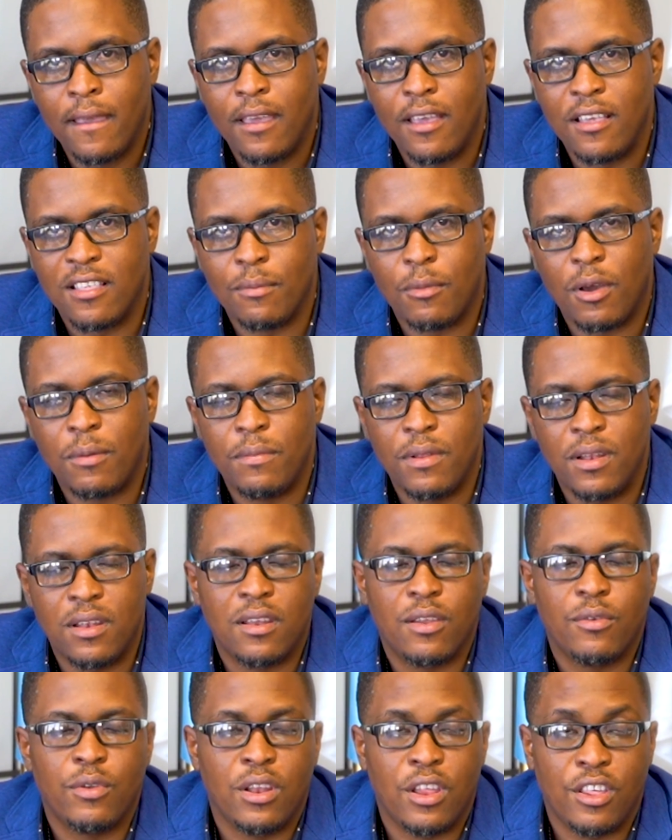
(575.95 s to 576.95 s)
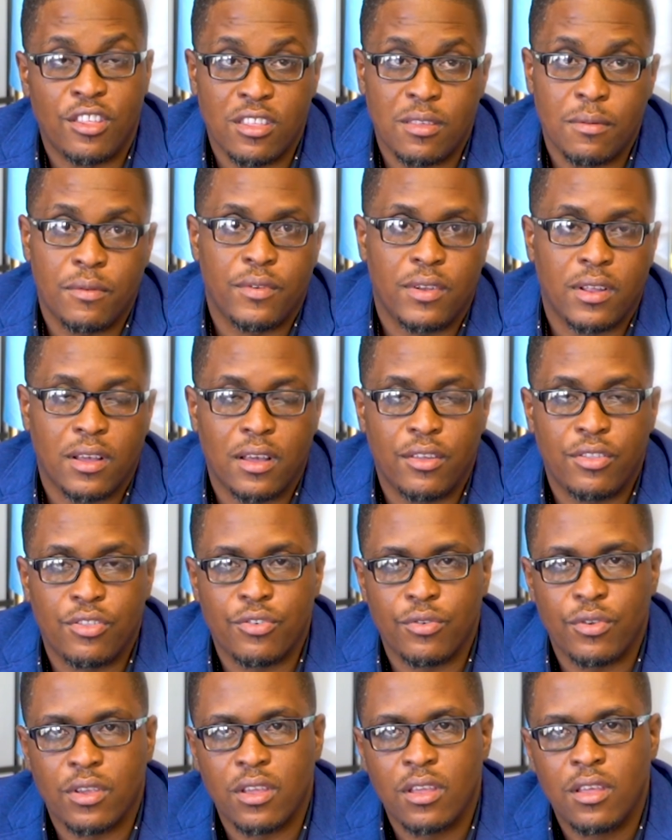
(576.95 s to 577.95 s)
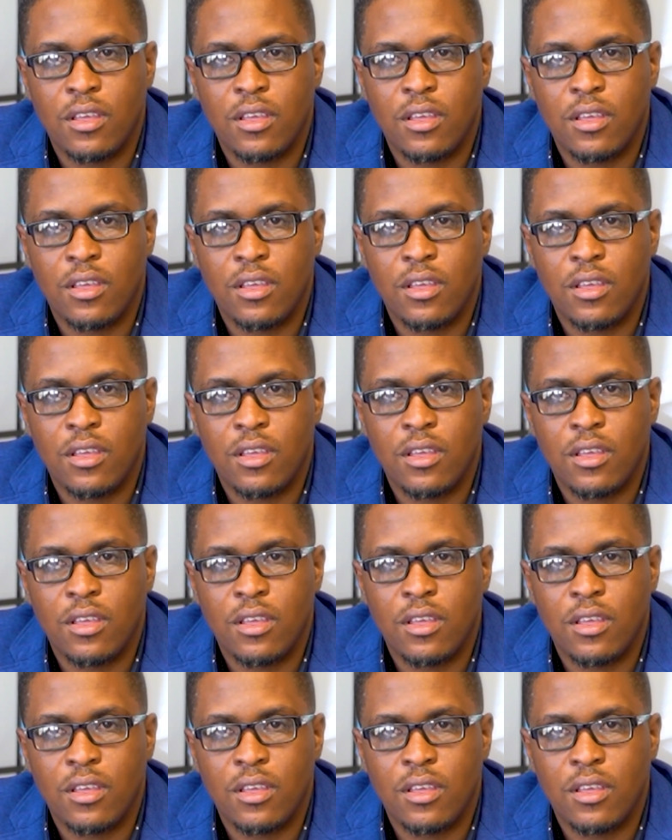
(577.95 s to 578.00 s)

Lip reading: It's about building a relationship with the country.